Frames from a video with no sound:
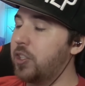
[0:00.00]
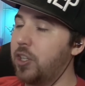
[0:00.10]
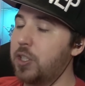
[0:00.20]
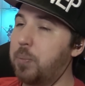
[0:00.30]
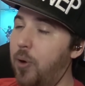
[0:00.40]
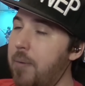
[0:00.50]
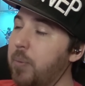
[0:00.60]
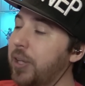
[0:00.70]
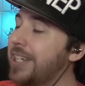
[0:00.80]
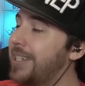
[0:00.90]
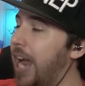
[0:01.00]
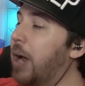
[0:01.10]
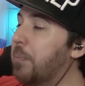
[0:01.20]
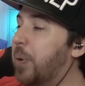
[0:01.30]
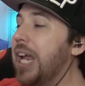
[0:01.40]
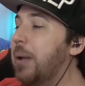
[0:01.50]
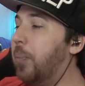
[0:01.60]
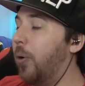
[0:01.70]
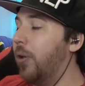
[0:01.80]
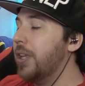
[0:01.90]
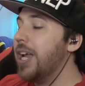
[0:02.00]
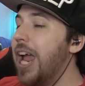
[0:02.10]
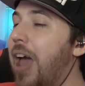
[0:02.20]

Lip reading: that there's probably some people,